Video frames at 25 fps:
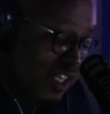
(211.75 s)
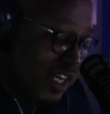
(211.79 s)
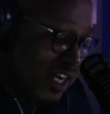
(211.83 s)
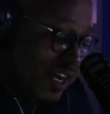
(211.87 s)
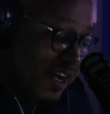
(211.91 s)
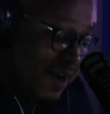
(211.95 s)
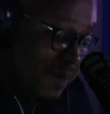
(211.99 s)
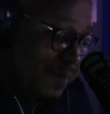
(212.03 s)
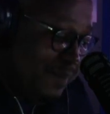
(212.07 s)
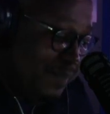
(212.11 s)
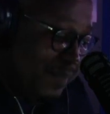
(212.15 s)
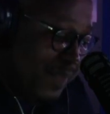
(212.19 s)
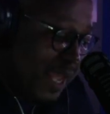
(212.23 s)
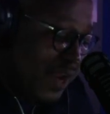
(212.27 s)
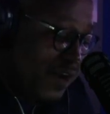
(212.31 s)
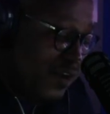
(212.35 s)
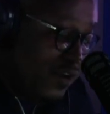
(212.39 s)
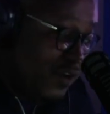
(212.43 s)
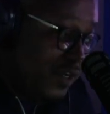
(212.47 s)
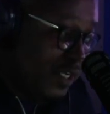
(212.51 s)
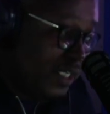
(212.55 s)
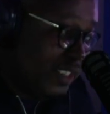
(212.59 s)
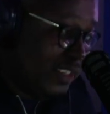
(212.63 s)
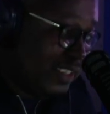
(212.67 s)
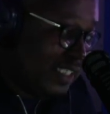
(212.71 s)
I
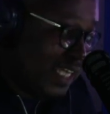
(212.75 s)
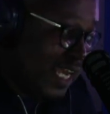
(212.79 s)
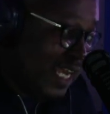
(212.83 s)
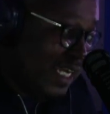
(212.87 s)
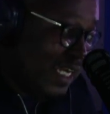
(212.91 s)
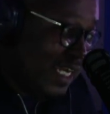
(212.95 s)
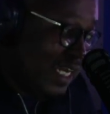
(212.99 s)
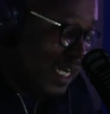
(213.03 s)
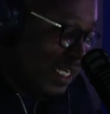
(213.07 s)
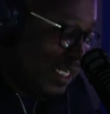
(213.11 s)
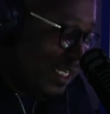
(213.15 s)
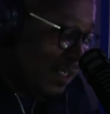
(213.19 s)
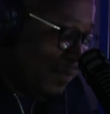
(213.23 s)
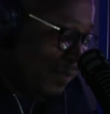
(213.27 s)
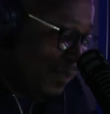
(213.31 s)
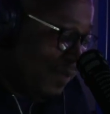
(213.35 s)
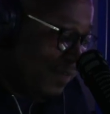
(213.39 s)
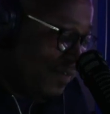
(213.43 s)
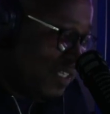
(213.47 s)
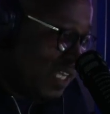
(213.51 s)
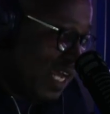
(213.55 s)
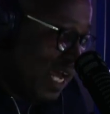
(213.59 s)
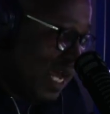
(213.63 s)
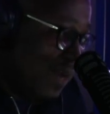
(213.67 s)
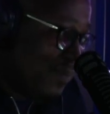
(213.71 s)
know it'll take a little bit
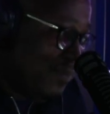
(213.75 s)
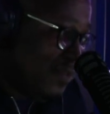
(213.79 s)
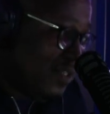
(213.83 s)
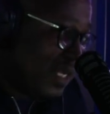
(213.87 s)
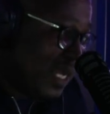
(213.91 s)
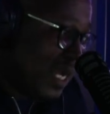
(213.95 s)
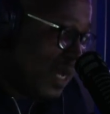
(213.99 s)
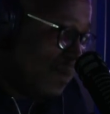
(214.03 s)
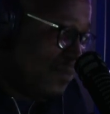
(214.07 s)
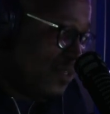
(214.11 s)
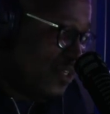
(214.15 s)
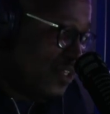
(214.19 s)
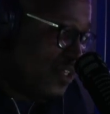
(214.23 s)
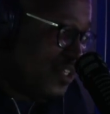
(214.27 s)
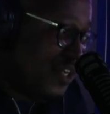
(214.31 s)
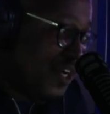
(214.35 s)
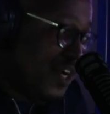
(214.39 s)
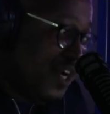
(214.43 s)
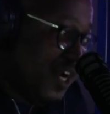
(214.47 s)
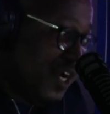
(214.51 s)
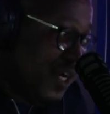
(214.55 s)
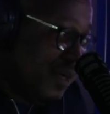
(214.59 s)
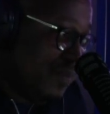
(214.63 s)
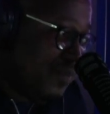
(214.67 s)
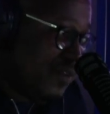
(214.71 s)
of time to come to
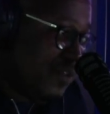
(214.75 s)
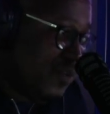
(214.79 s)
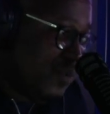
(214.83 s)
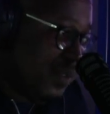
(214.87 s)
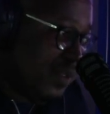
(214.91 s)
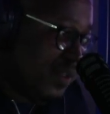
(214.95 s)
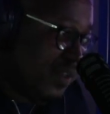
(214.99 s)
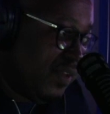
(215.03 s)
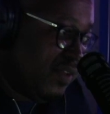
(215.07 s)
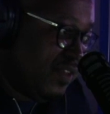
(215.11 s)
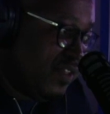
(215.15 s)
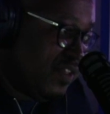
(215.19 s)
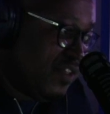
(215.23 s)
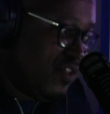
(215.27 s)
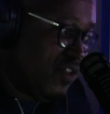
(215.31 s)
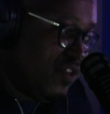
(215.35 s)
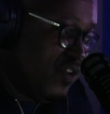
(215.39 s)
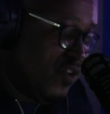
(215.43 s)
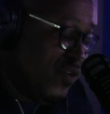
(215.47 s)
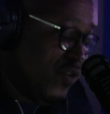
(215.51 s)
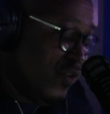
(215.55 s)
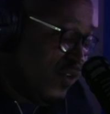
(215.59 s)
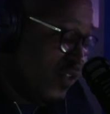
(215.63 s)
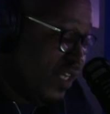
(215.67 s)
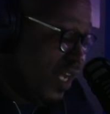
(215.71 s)
terms with this
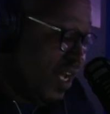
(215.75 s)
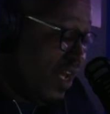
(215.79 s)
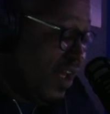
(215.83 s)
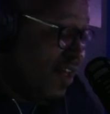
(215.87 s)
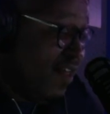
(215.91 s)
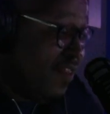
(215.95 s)
news.